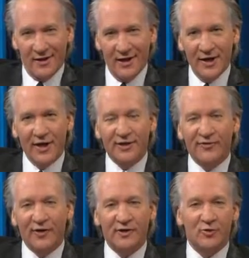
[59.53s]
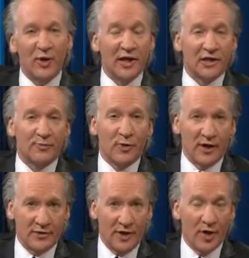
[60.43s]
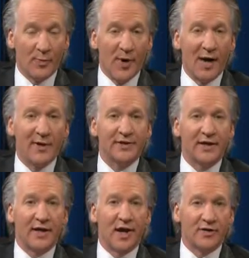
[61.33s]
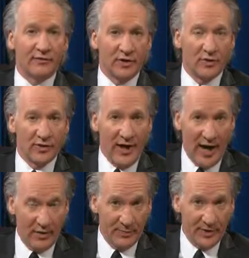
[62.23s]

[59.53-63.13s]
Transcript: In his first week as president, Obama did an interview with Arab